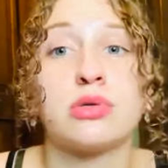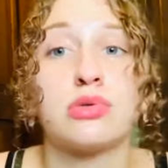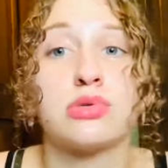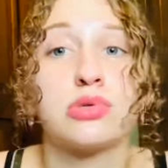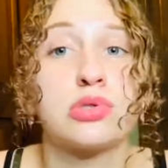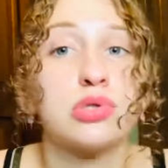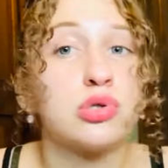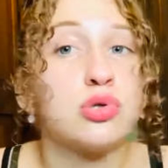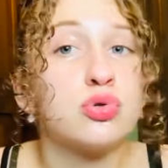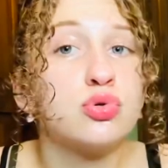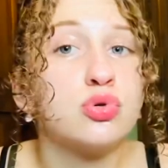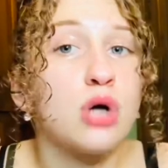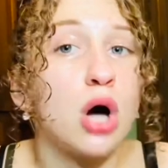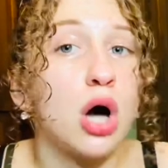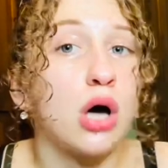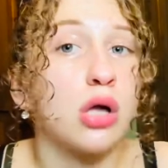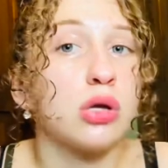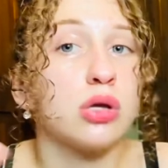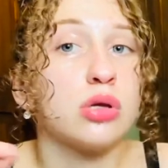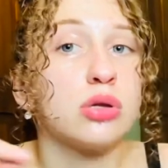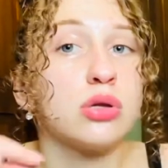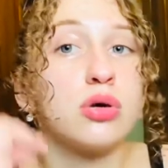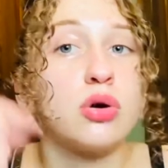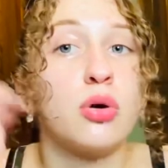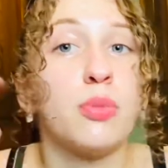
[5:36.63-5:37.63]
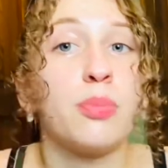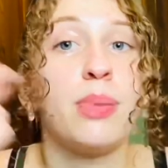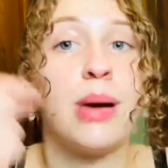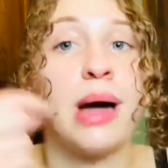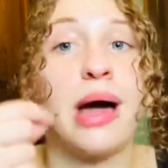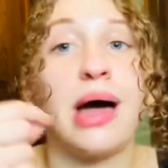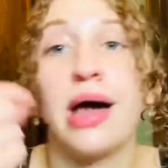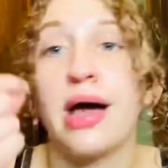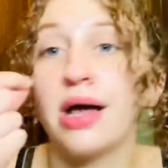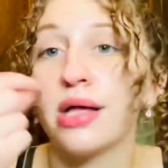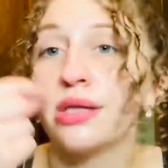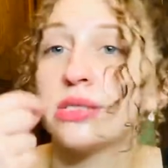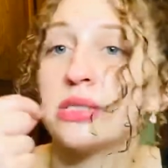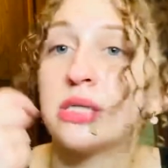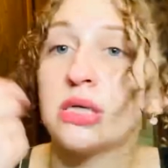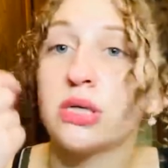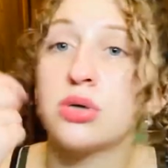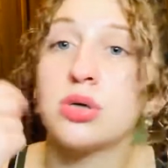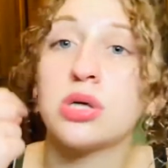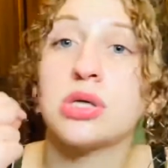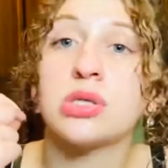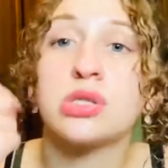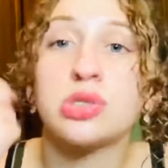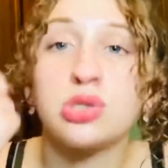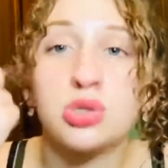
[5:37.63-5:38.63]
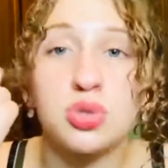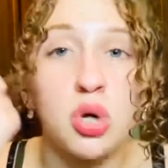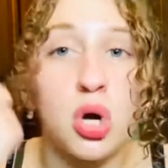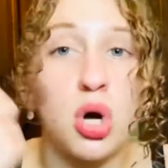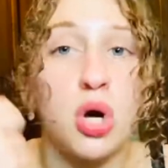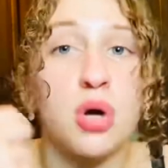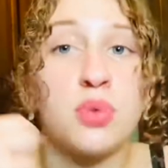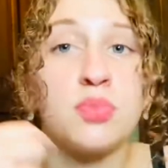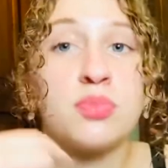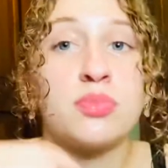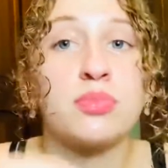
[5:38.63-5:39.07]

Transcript: $2 little pads that you can scrub.